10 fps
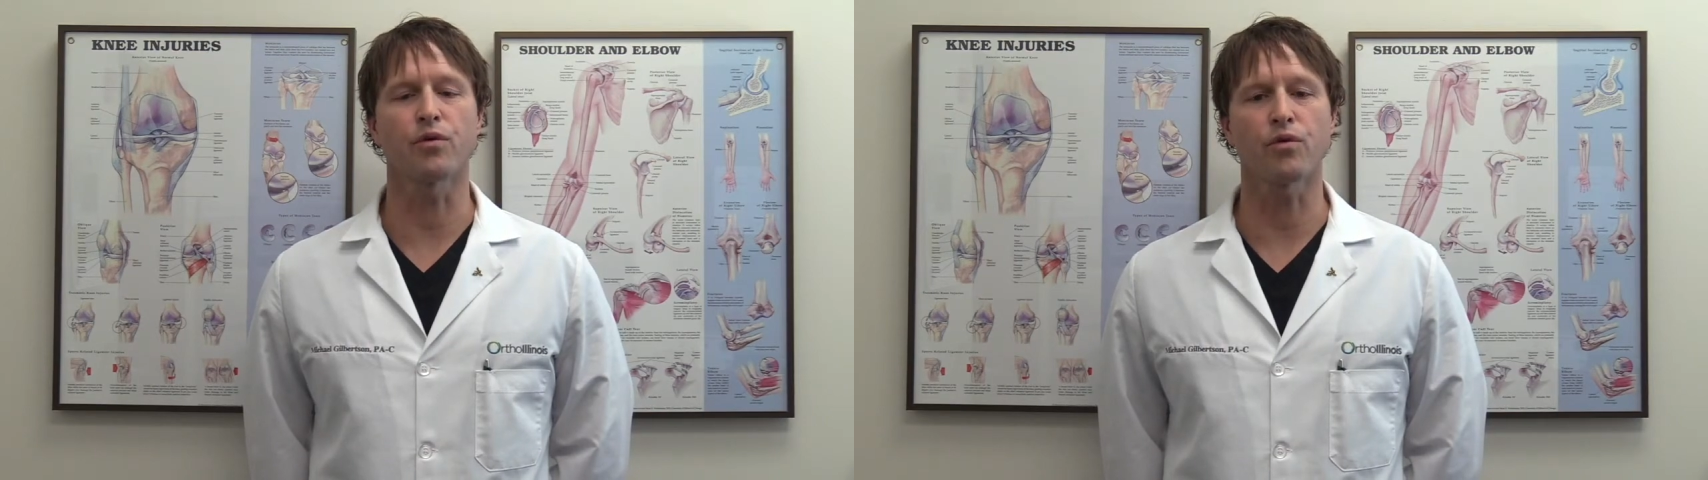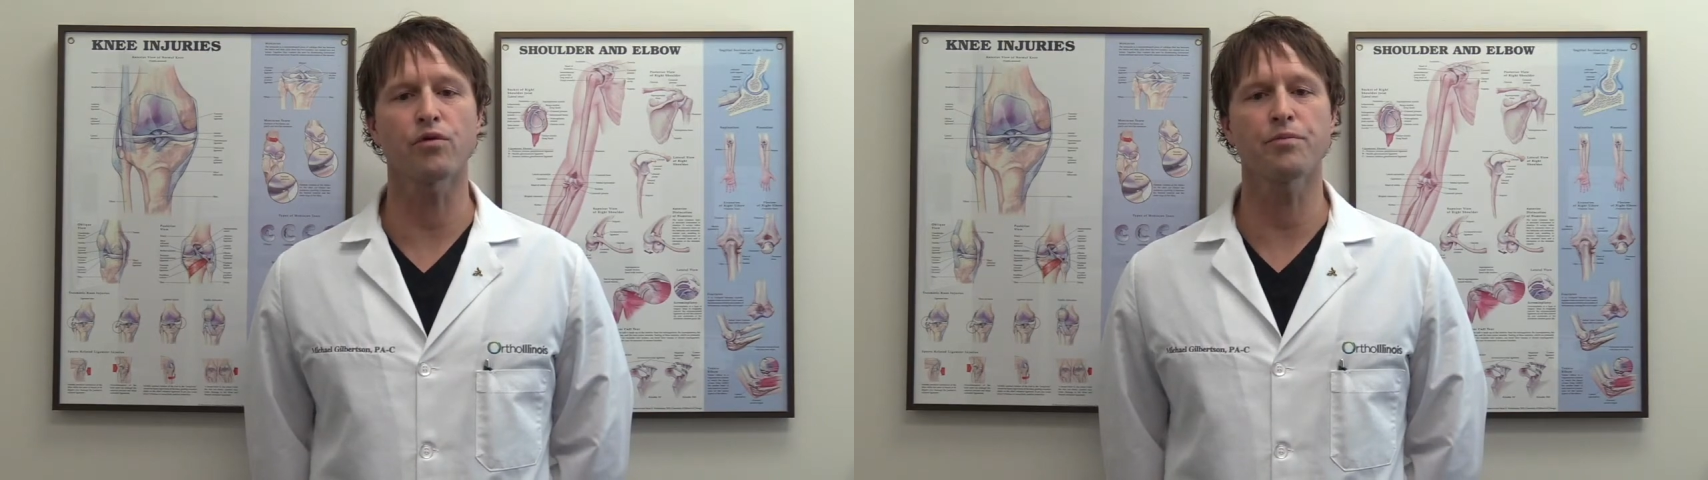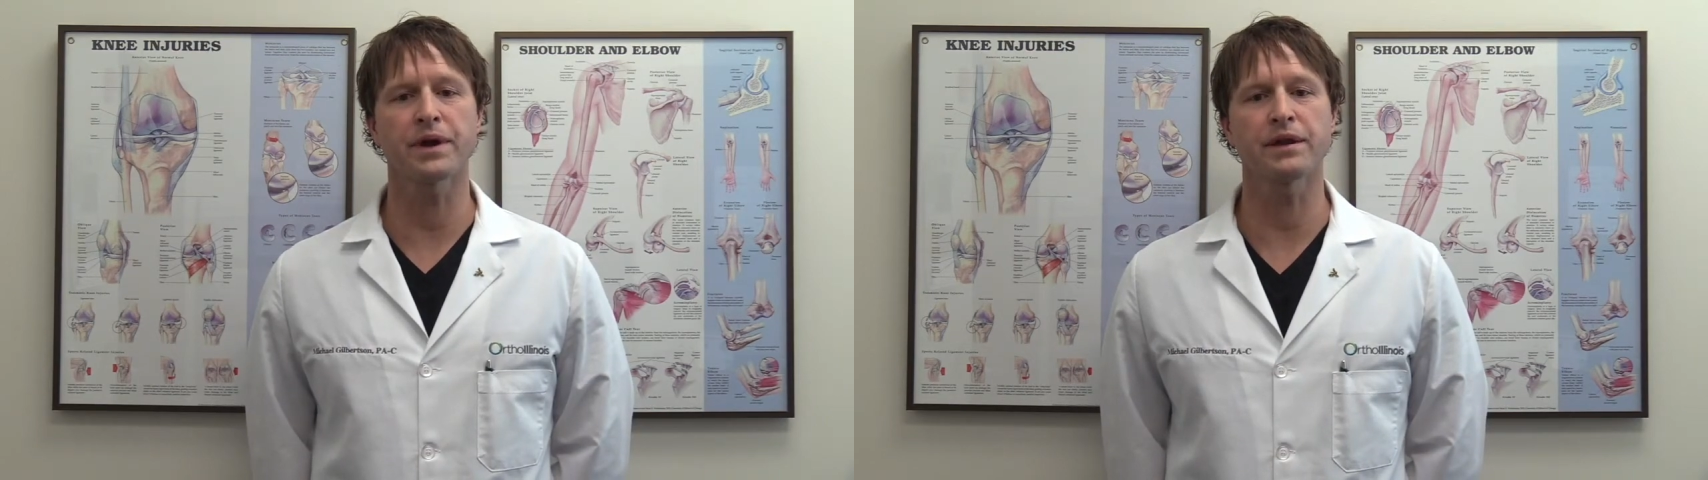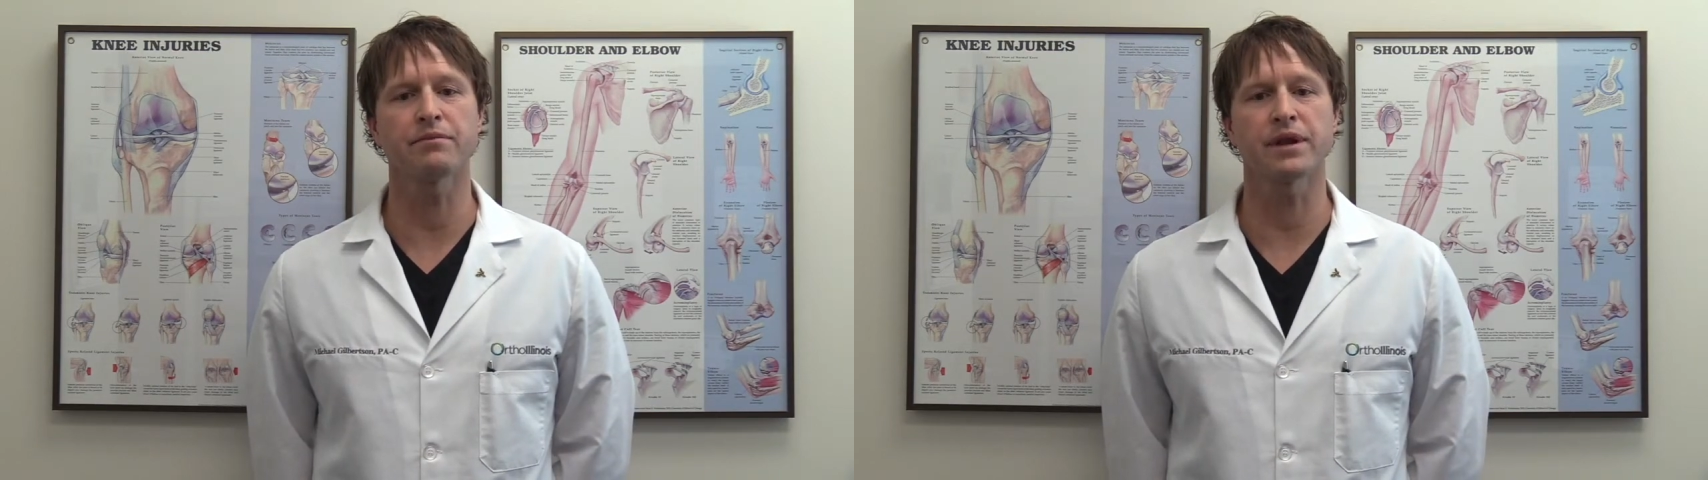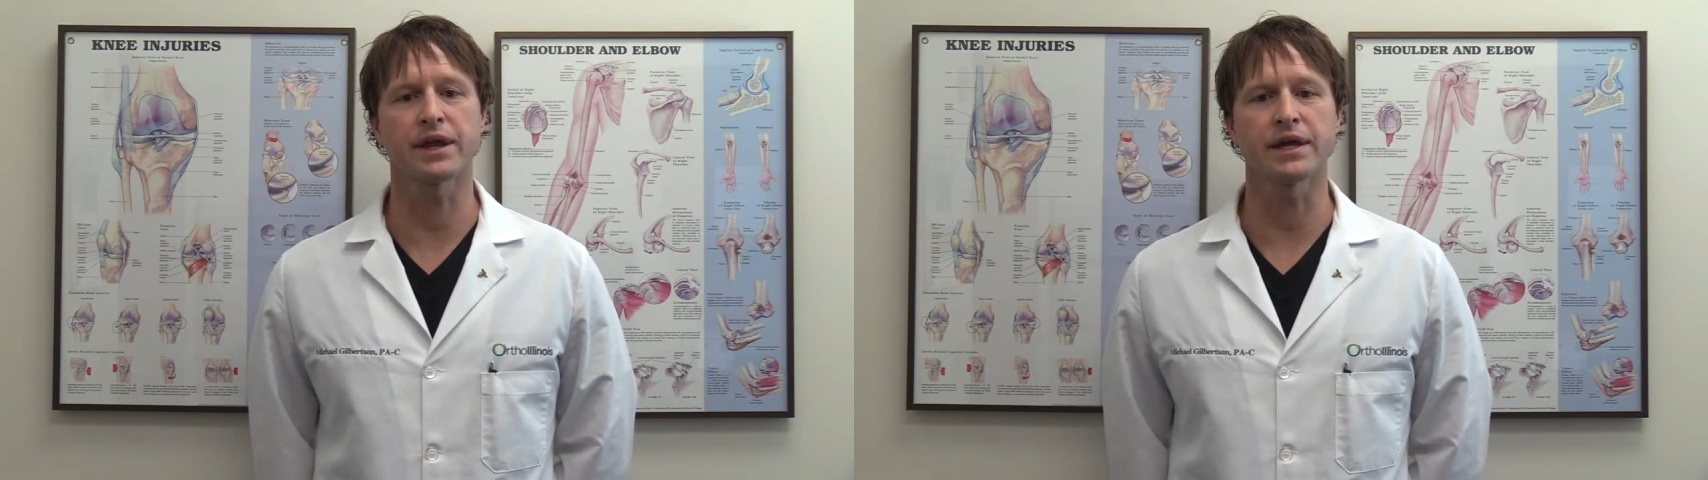oral pain
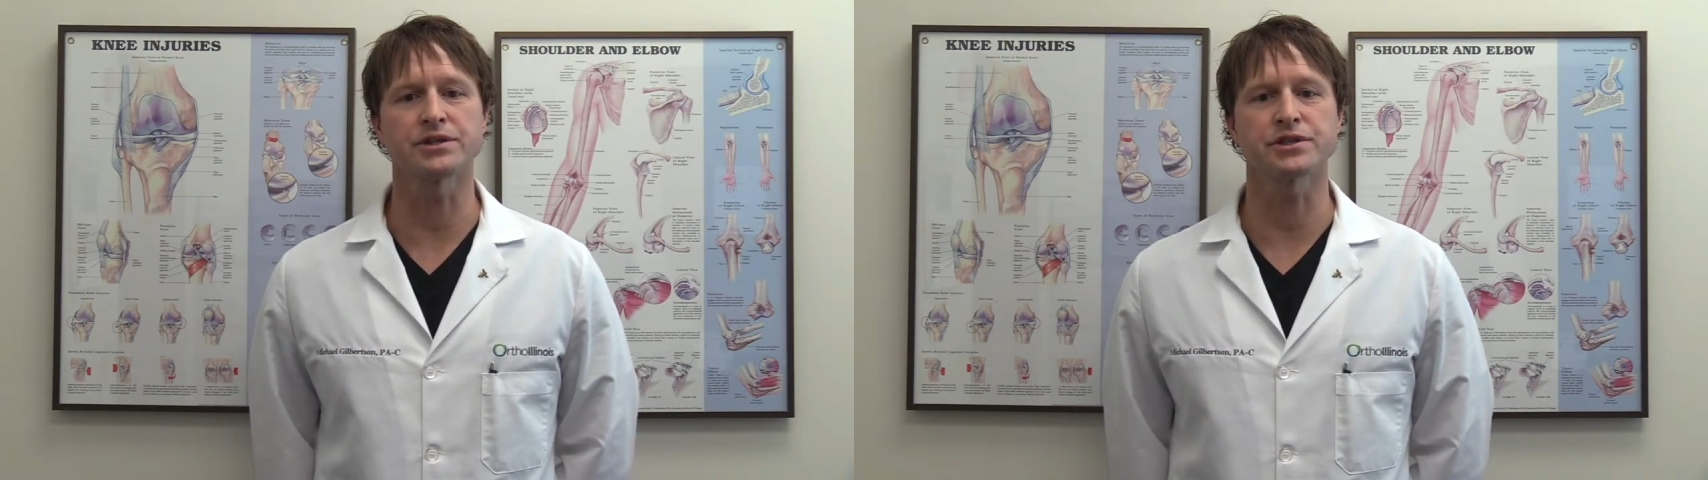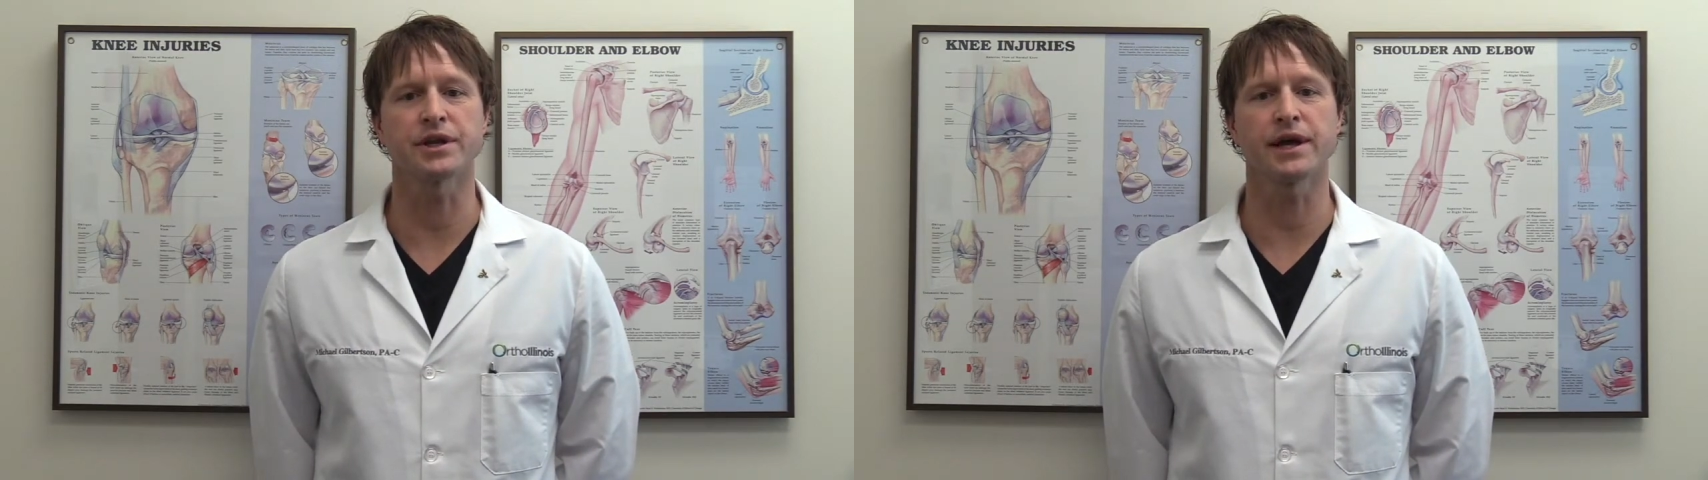medication